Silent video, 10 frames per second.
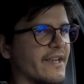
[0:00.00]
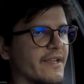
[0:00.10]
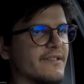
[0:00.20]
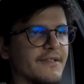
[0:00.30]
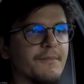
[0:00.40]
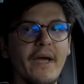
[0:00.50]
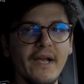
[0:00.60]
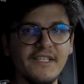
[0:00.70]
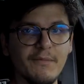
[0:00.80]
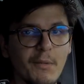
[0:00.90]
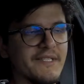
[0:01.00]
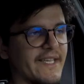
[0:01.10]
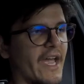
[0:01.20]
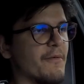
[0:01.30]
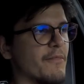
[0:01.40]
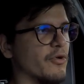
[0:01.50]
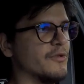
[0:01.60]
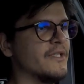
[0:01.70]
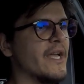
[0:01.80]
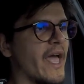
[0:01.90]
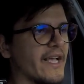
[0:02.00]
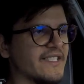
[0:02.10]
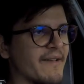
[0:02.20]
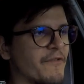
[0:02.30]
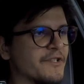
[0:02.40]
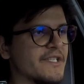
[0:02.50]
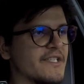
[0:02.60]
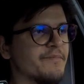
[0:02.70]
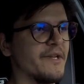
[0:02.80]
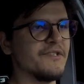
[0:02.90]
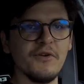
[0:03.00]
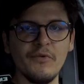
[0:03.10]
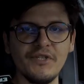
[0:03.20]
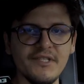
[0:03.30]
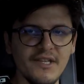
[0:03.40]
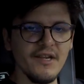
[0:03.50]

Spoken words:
settings in maximum attack mode except for the suspension, which